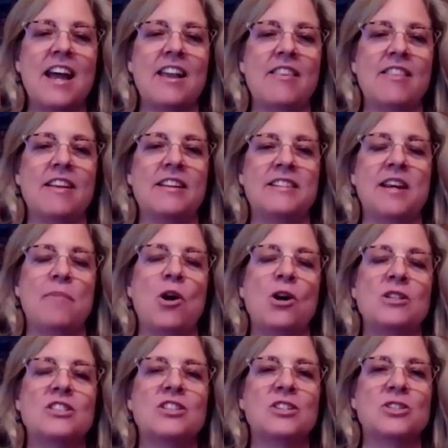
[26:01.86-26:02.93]
and the Tim
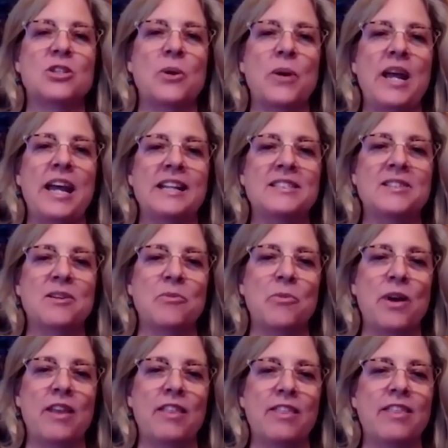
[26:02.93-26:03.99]
Holtz looks so
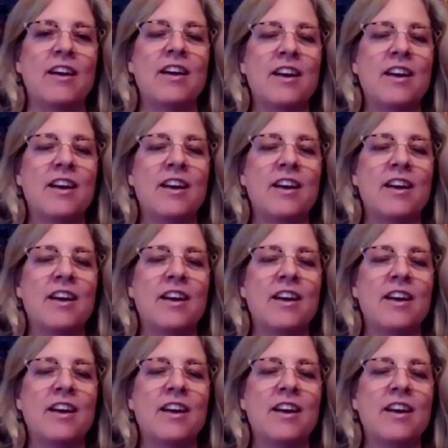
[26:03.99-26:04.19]
handsome with